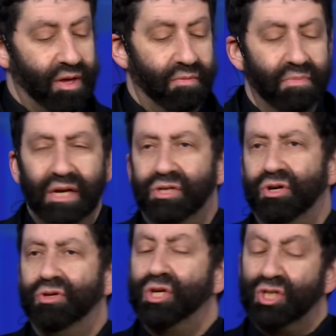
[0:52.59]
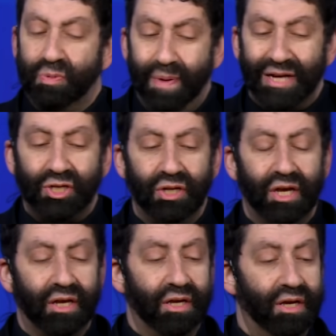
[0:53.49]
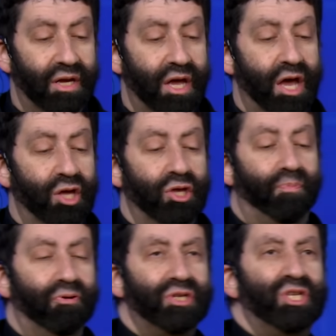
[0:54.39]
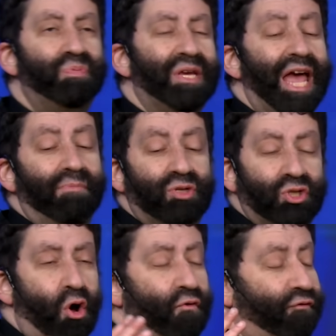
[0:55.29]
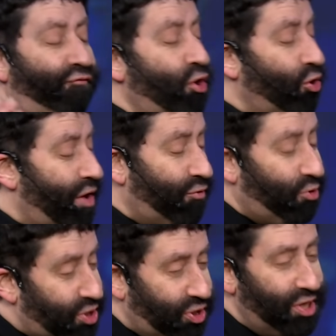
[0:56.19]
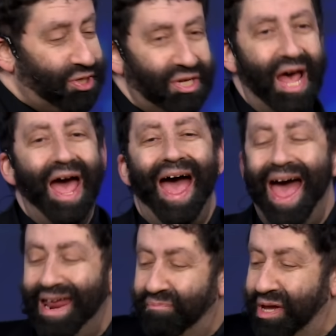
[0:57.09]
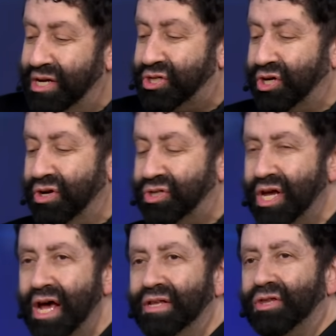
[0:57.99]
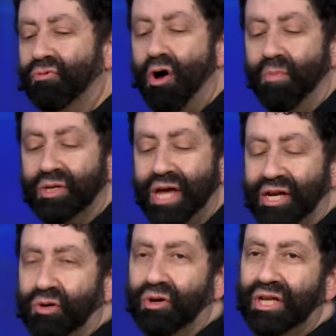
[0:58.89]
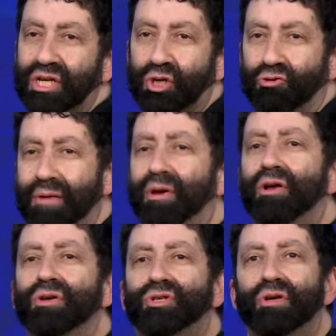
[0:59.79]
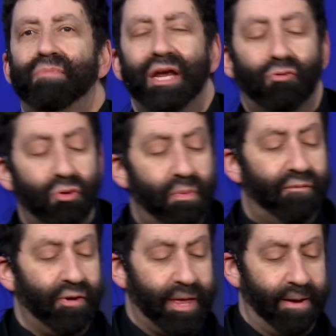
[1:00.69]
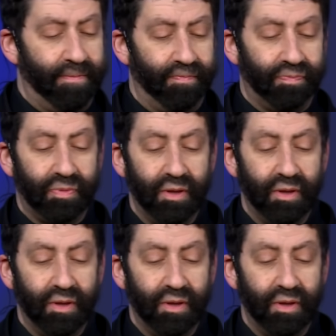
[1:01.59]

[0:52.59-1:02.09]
ministers especially. The prisons became so full of Christians and ministers that the Romans had to release criminals to make room for them.